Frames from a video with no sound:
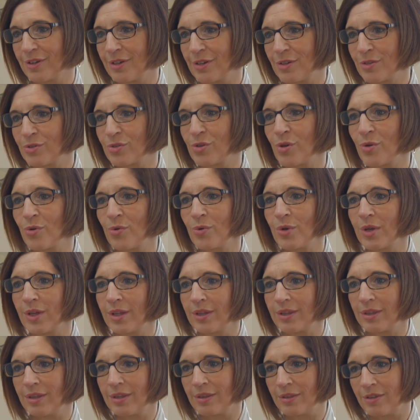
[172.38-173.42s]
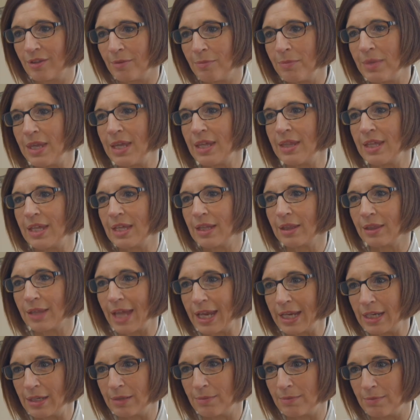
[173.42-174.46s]
So to me, the
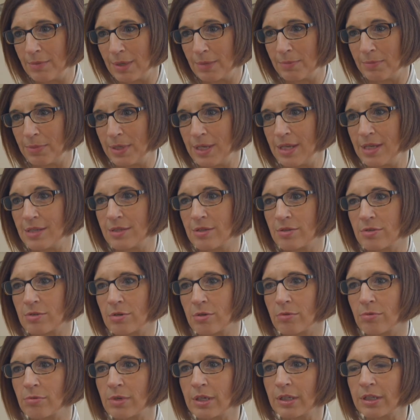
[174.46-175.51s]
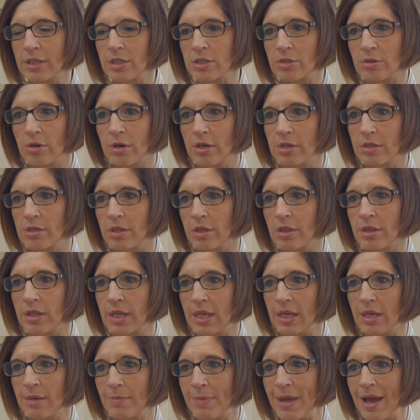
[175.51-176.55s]
enlightenment piece is to really start to
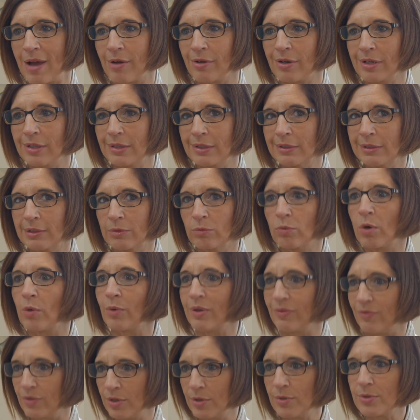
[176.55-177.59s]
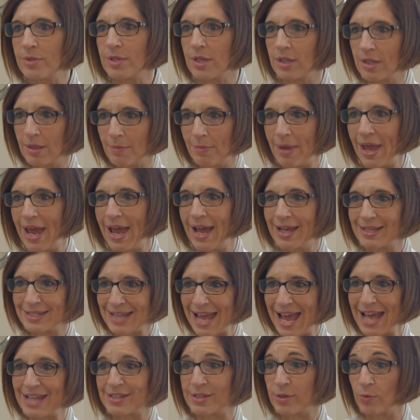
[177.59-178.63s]
think about what we've used in the past
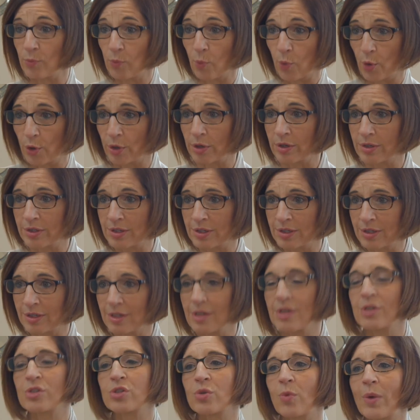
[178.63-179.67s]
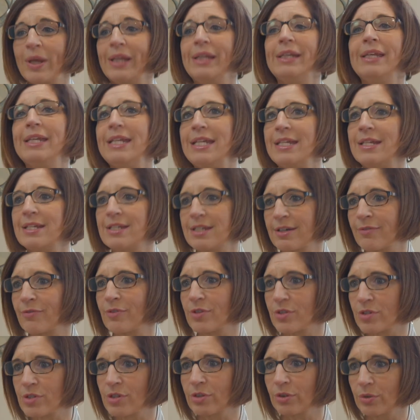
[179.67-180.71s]
hasn't worked, so I need a
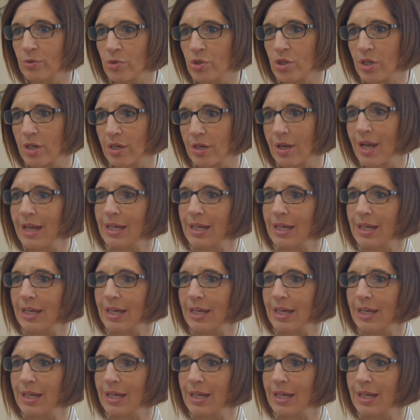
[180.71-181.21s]
different solution.